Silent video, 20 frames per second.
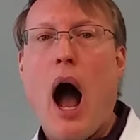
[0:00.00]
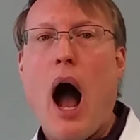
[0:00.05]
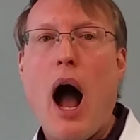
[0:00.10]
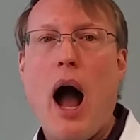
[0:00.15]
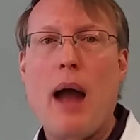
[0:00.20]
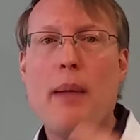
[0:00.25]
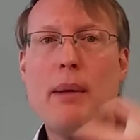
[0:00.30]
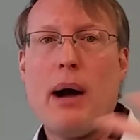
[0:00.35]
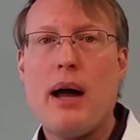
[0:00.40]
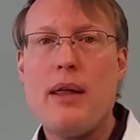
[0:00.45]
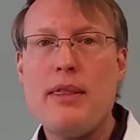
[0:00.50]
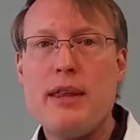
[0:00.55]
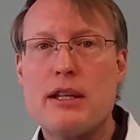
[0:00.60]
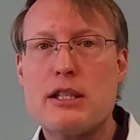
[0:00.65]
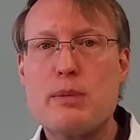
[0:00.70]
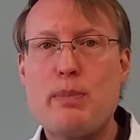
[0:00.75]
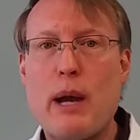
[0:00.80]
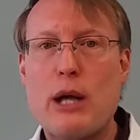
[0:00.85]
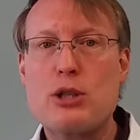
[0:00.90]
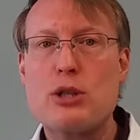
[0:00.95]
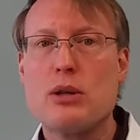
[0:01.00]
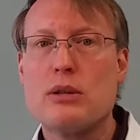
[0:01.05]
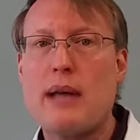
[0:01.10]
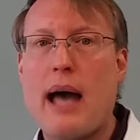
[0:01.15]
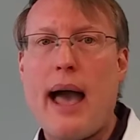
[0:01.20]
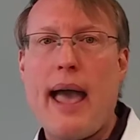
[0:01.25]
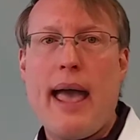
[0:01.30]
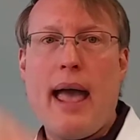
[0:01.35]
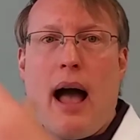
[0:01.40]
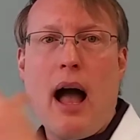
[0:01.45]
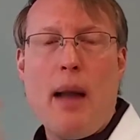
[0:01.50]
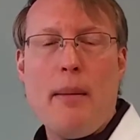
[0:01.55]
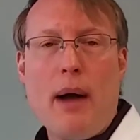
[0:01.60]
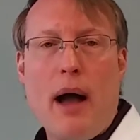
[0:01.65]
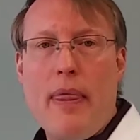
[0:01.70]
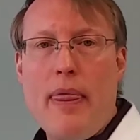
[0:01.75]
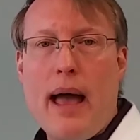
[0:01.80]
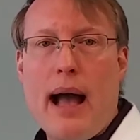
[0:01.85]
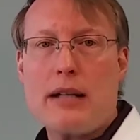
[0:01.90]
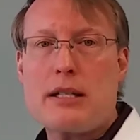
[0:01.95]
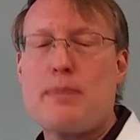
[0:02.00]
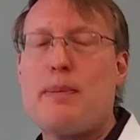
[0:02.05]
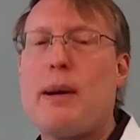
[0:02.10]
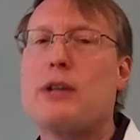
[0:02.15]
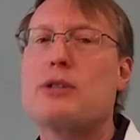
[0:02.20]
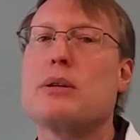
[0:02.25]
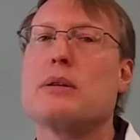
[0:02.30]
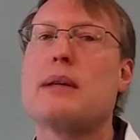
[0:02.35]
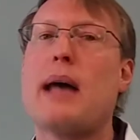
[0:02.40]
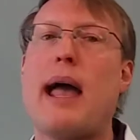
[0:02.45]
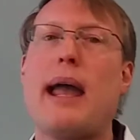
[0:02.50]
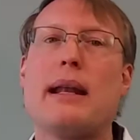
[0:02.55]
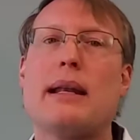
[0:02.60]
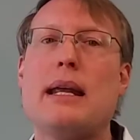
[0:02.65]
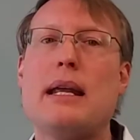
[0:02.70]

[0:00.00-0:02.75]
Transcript: I'm on this special diet, I'm on that special diet,